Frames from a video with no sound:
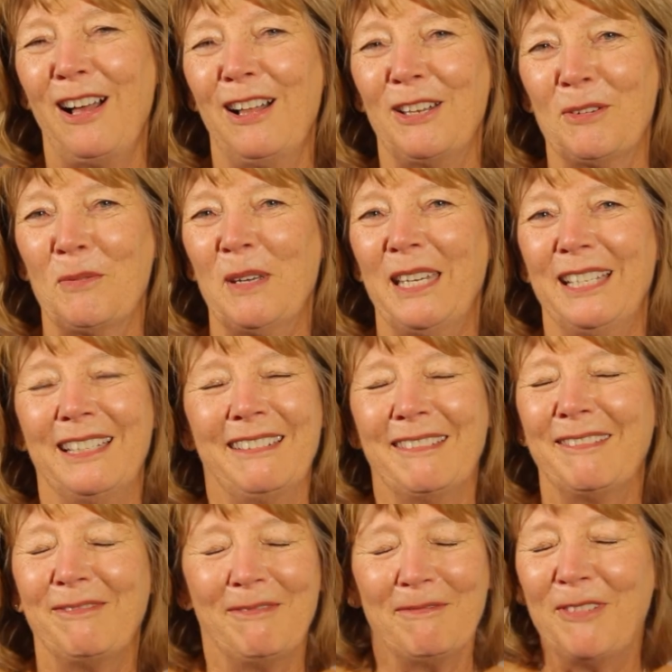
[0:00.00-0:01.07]
Halloween
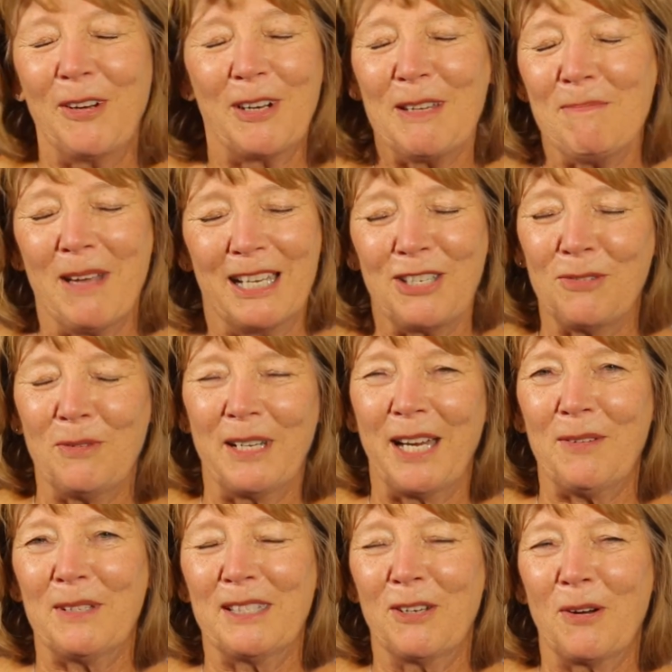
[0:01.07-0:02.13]
very much when
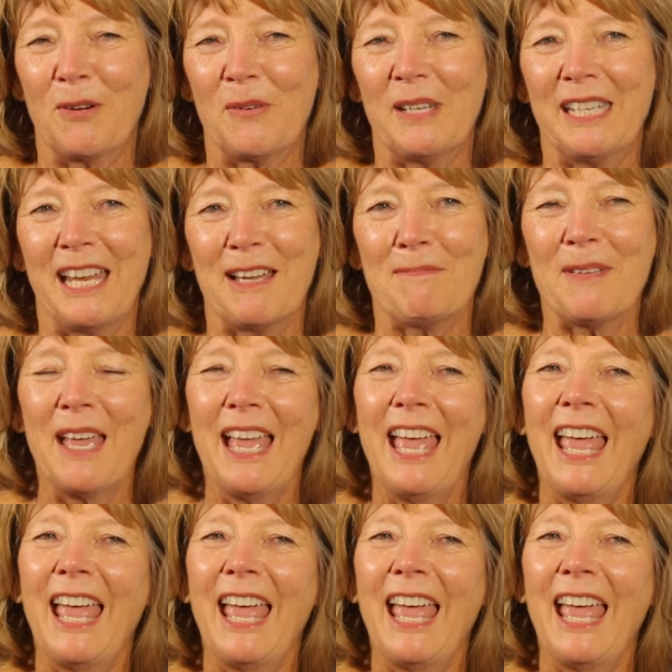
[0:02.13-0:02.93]
I was growing up.